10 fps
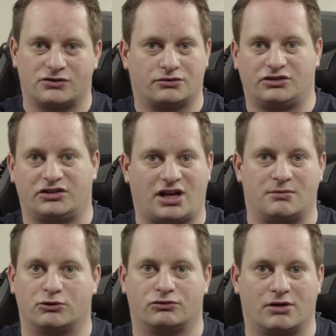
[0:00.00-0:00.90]
so I was just
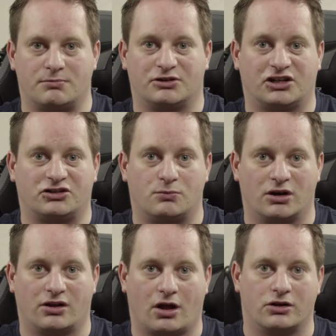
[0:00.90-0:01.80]
able to reposition
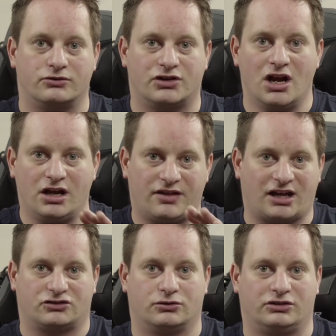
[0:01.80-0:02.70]
one of those, and
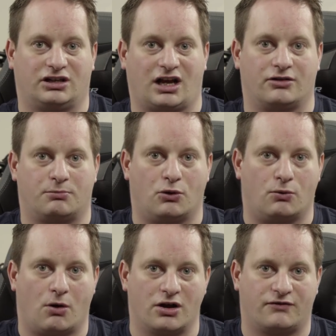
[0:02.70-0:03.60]
that sorted out the poor
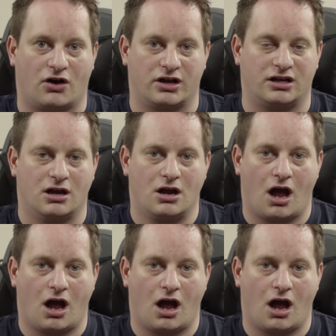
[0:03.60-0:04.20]
Wi-Fi